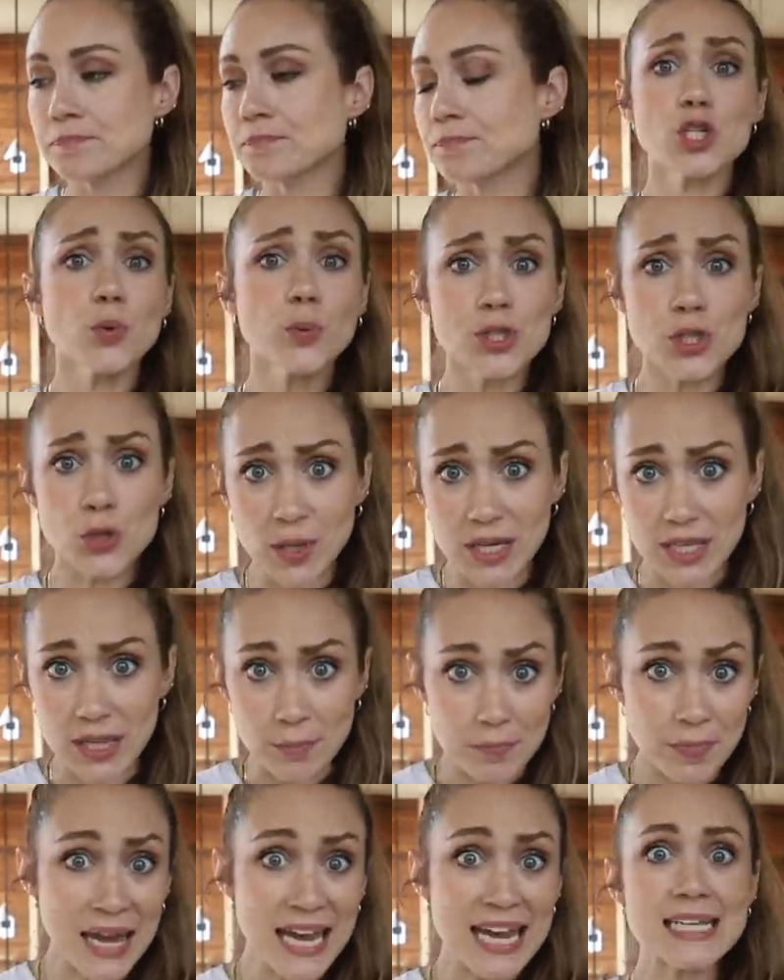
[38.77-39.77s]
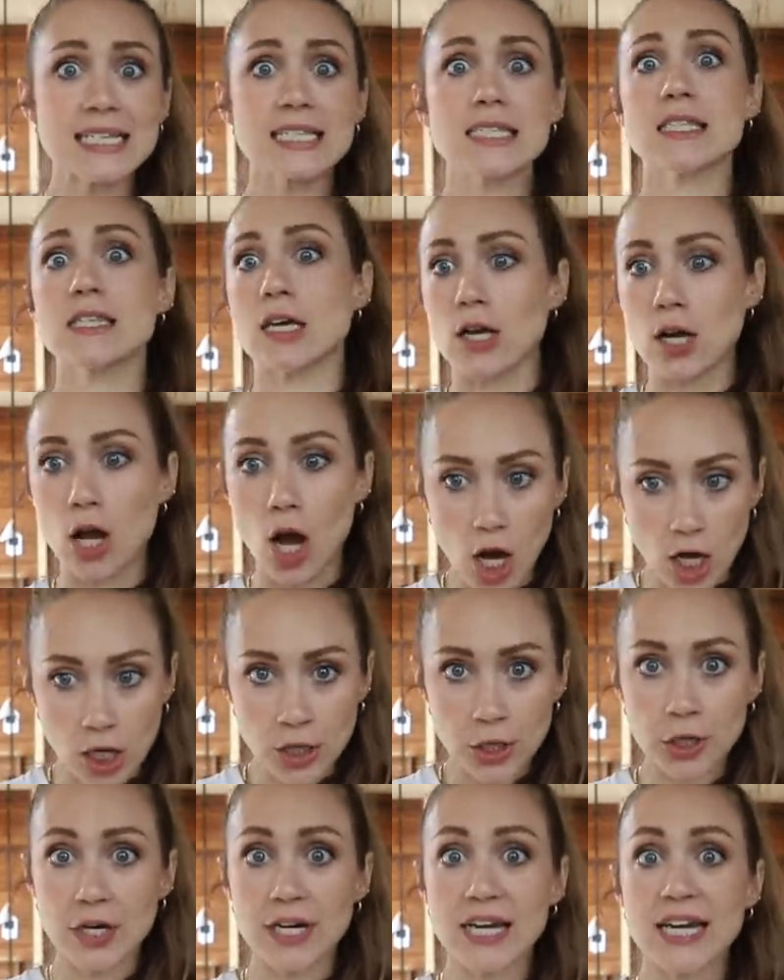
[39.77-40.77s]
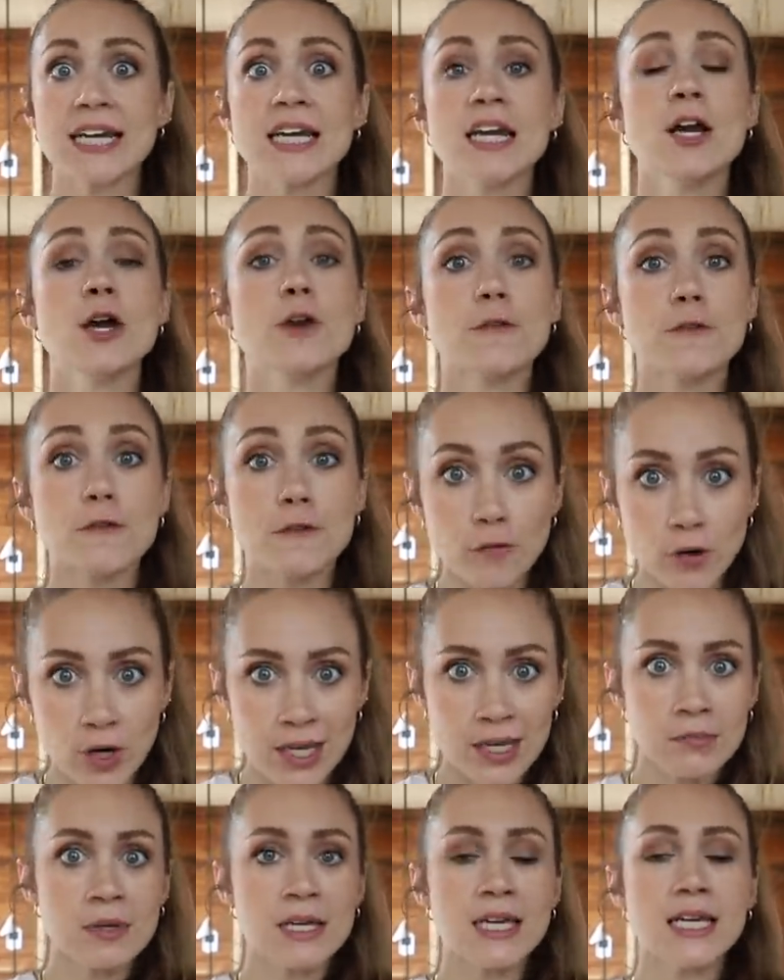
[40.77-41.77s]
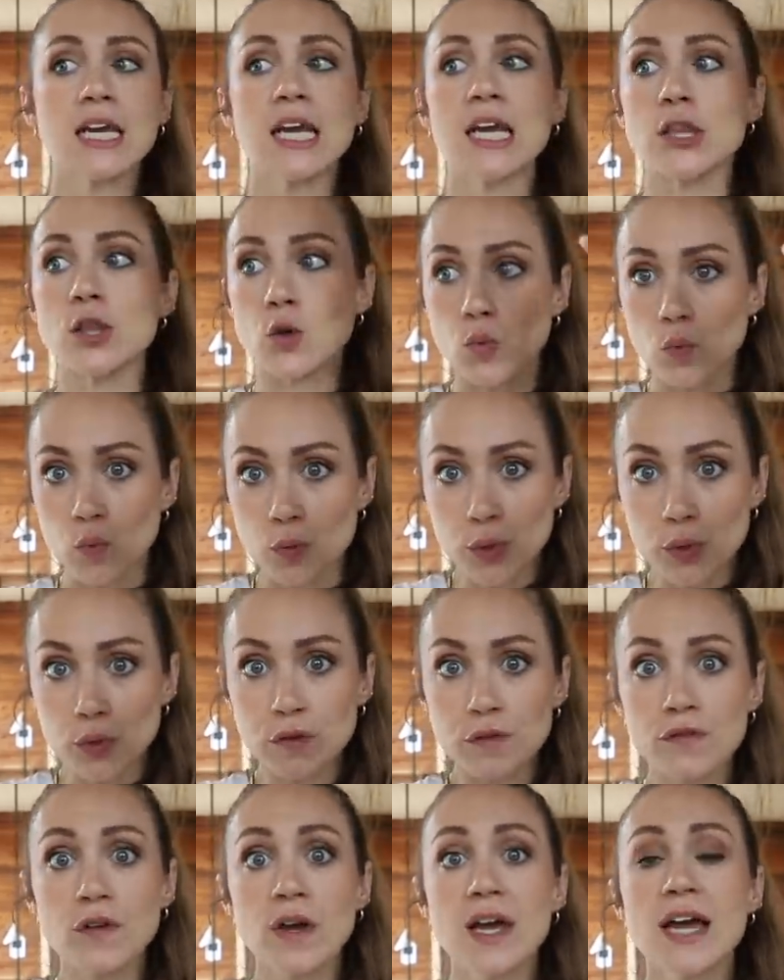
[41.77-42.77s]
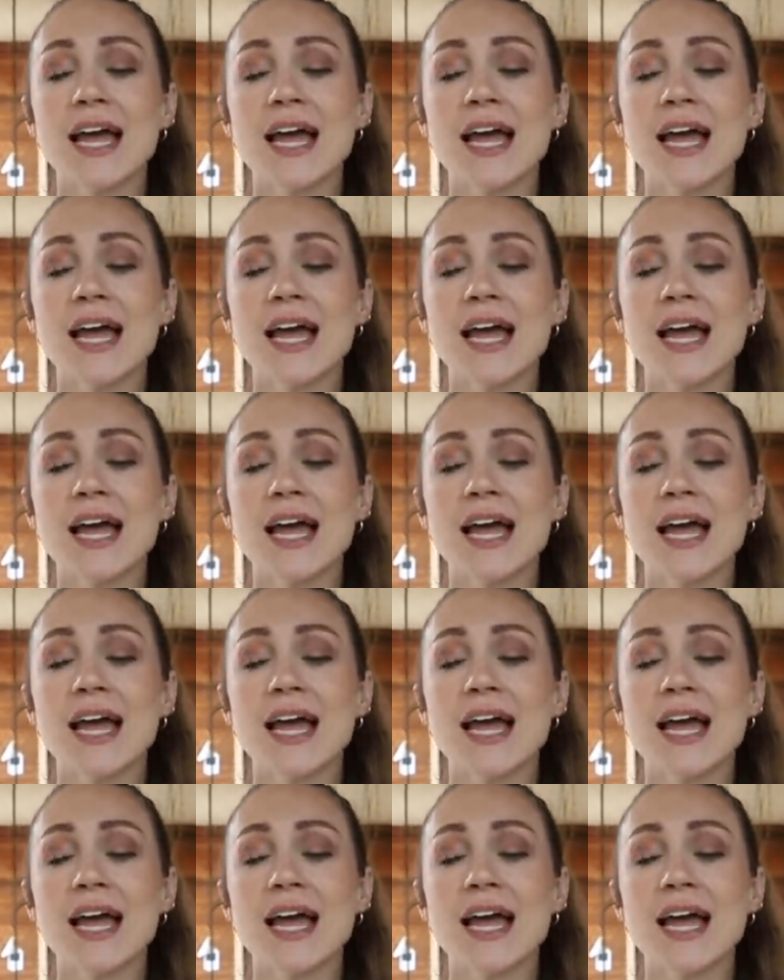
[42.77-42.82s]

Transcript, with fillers: So we're doing the base, the concrete, framing, and the roof,